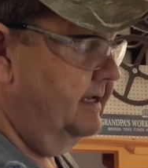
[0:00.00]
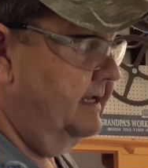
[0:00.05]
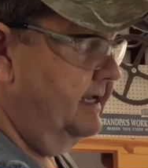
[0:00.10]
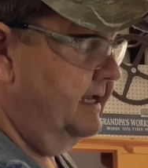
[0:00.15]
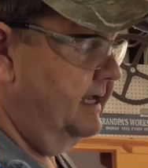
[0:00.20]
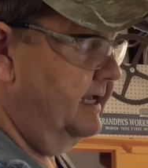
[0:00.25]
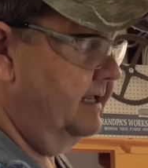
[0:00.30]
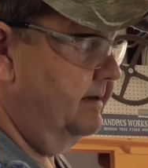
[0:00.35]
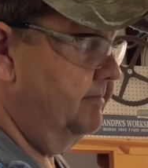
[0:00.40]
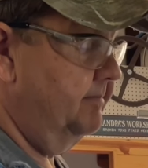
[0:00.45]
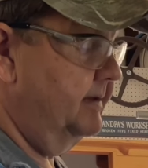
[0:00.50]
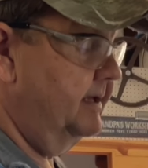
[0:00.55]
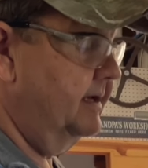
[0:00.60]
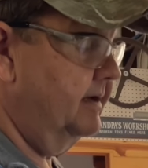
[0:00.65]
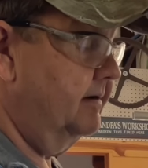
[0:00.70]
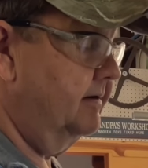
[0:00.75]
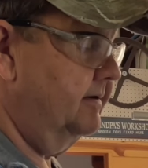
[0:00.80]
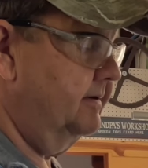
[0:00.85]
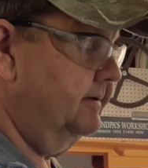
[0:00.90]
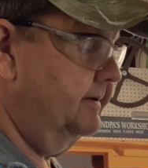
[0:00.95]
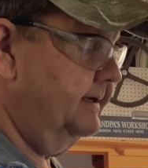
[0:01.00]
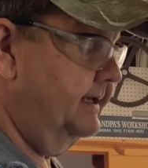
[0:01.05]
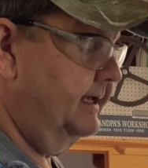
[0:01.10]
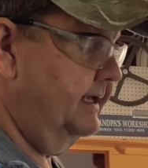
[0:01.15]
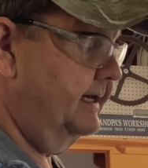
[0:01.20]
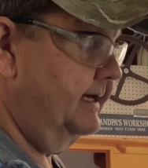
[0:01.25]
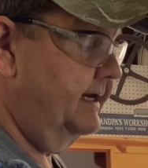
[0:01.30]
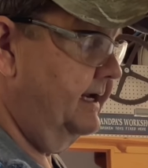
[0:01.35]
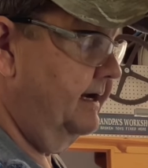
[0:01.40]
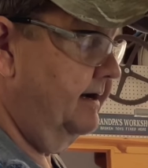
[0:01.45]
end mill
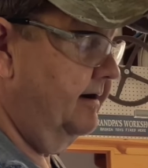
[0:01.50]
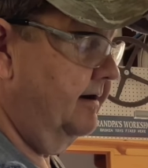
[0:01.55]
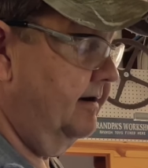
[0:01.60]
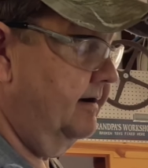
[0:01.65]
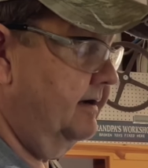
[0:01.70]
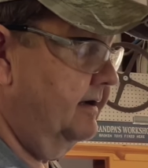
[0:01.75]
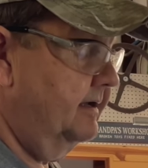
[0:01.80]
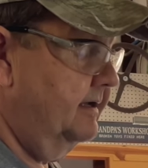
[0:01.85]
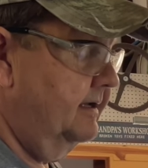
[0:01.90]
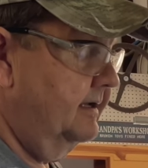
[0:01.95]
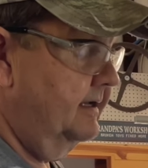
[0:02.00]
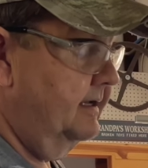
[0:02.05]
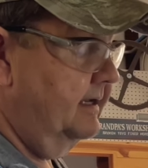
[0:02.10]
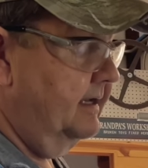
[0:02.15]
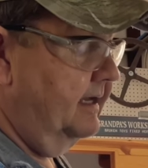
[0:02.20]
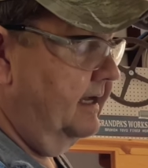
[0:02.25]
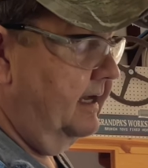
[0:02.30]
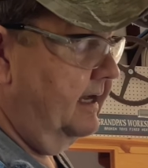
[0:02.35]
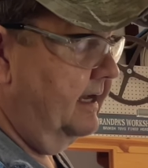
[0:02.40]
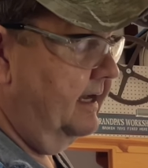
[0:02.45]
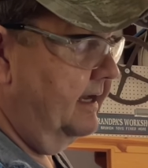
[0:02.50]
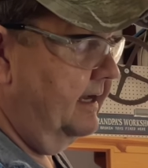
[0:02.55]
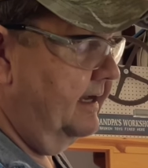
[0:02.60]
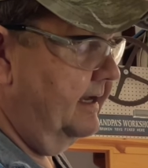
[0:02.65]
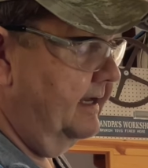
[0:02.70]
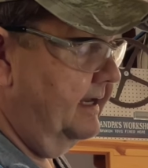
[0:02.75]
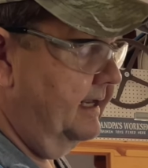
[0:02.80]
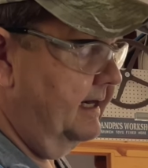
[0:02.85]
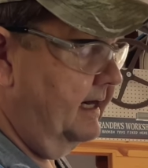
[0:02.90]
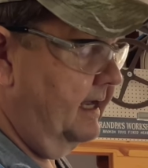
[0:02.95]
in here,
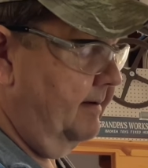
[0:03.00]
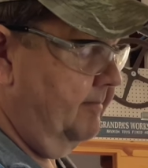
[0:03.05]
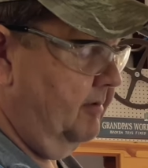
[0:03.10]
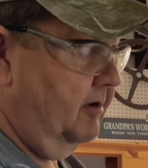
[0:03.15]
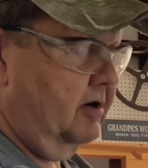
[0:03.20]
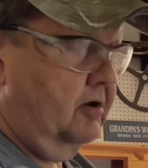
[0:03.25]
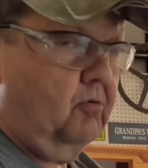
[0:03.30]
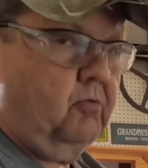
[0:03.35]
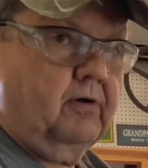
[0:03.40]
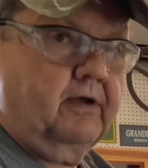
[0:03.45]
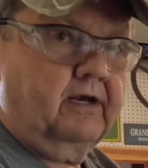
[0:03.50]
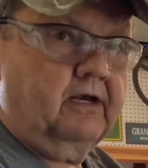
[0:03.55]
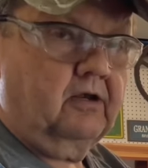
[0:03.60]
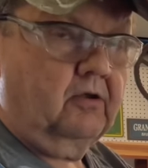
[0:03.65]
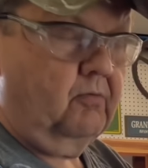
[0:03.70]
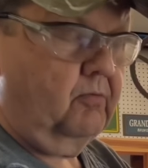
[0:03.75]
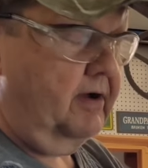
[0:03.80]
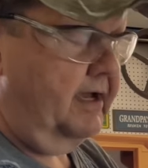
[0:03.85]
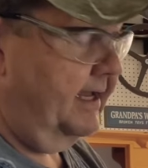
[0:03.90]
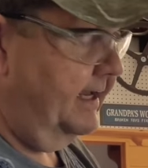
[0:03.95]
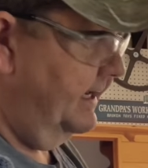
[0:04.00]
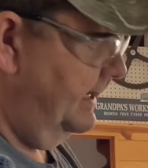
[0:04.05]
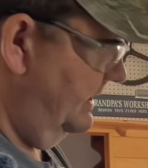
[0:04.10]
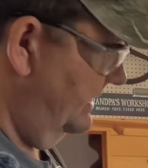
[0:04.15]
and I'm going to whittle away